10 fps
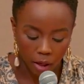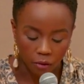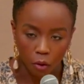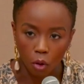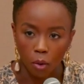
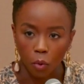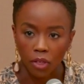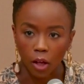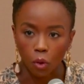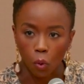Forum with
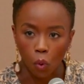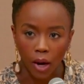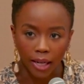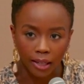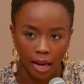other
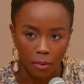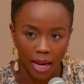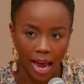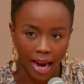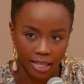white climate
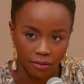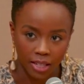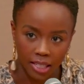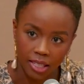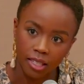
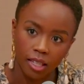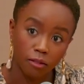activists.